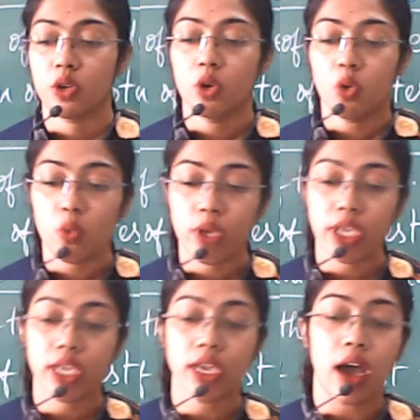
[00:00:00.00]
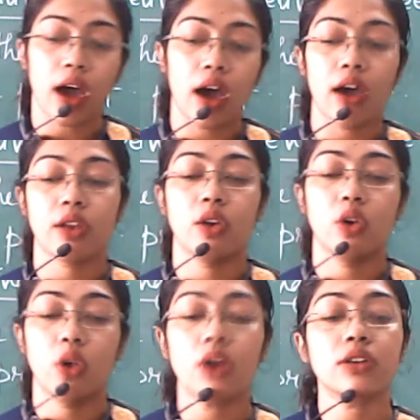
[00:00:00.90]
we are
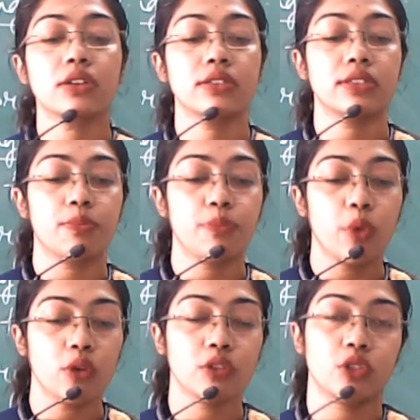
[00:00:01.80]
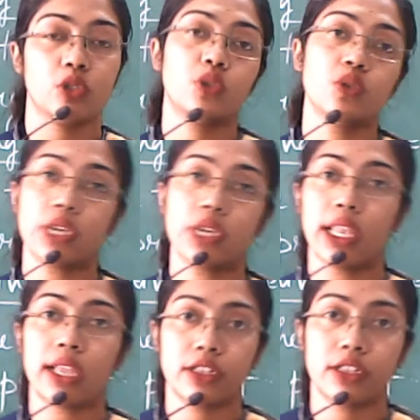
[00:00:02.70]
not supposed to kill a
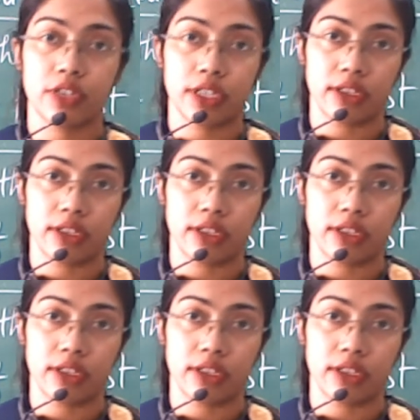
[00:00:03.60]
tree.